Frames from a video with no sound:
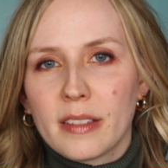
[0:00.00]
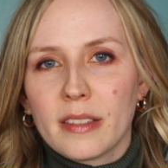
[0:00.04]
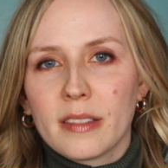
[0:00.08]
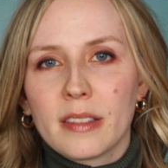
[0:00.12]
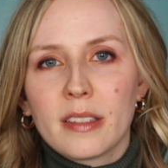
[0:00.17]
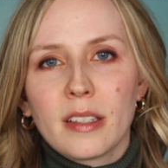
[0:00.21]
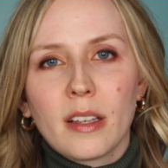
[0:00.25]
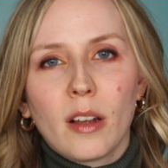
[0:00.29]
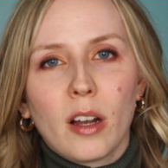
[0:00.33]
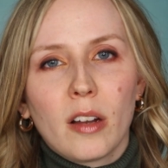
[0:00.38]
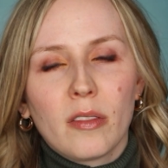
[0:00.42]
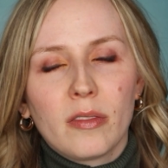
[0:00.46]
is
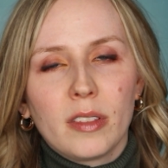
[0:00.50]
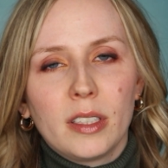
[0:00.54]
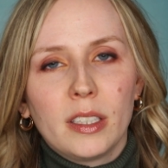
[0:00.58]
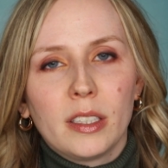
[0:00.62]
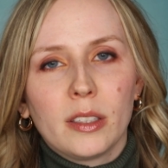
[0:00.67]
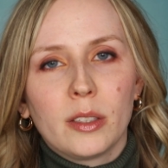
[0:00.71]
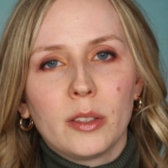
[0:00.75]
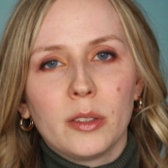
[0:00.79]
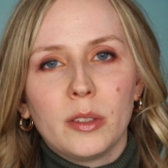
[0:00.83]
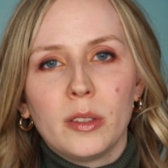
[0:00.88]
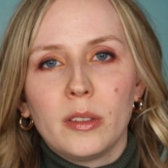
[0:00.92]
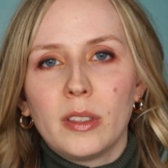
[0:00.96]
they often
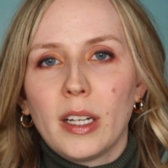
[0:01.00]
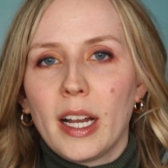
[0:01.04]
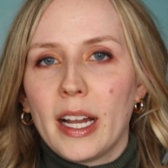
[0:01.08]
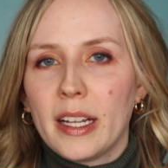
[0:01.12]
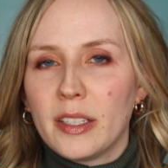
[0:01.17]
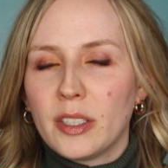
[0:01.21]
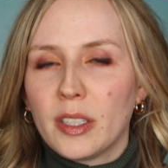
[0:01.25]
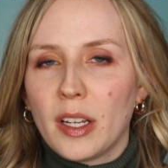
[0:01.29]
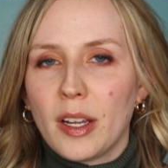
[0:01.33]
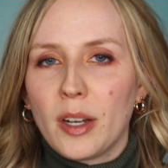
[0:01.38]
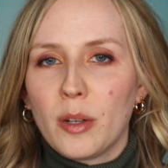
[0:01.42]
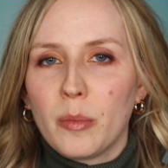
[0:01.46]
include
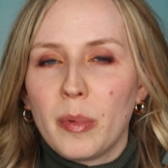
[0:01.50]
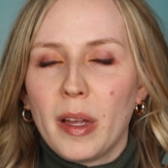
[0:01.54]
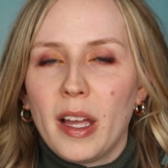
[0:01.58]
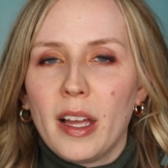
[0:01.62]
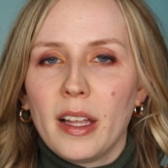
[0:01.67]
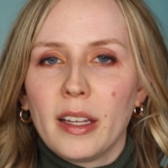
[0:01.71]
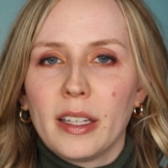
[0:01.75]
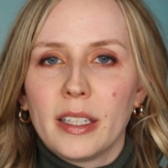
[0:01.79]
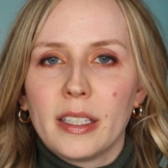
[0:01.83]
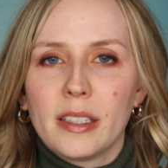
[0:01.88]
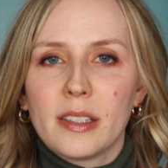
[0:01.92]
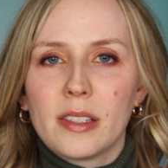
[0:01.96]
eyeshadow
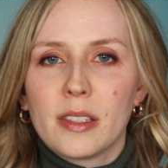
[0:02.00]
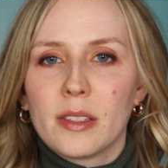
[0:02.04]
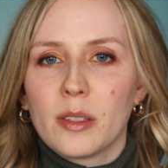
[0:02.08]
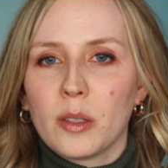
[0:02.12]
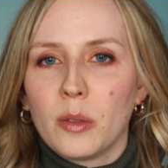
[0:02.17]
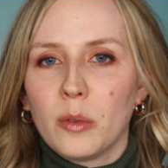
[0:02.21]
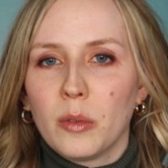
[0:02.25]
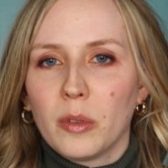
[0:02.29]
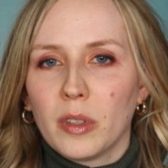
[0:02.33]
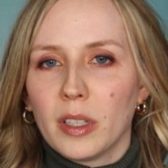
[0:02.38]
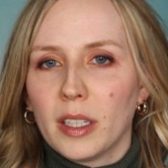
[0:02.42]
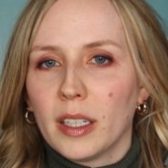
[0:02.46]
palettes
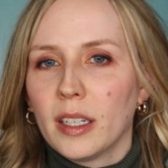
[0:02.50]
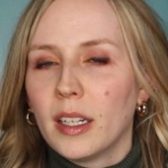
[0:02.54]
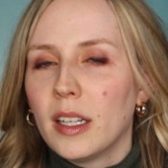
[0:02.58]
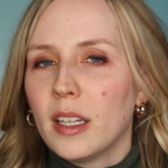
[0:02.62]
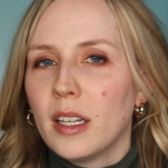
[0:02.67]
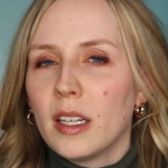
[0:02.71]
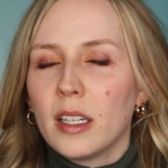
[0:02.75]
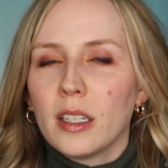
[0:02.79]
or